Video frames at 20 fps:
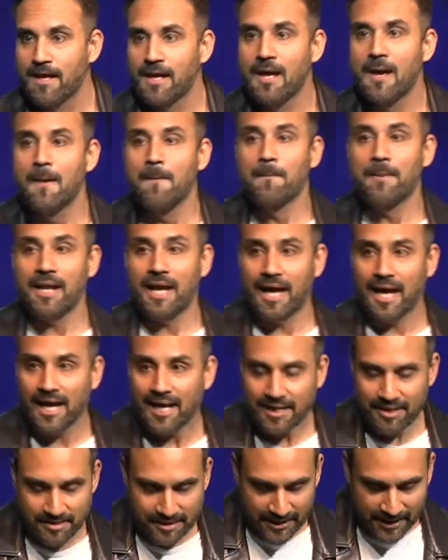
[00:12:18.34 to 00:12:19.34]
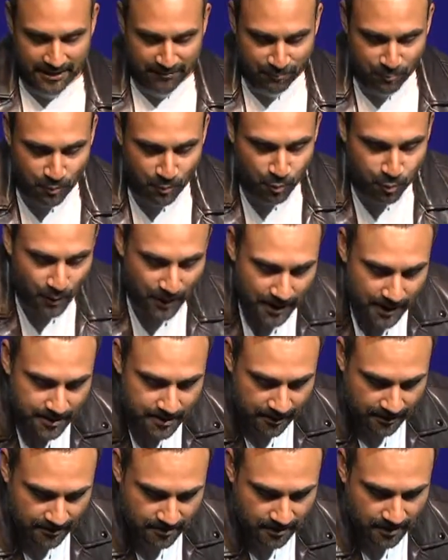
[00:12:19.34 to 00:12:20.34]
But I think if you read
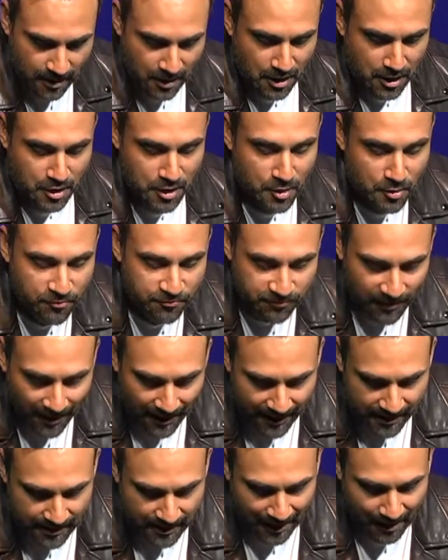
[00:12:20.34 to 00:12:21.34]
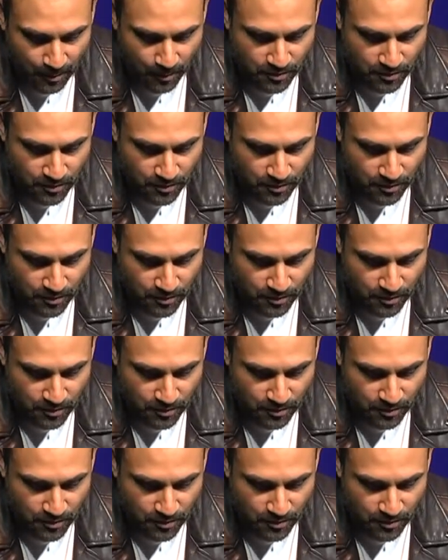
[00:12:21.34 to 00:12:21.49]
it, you find how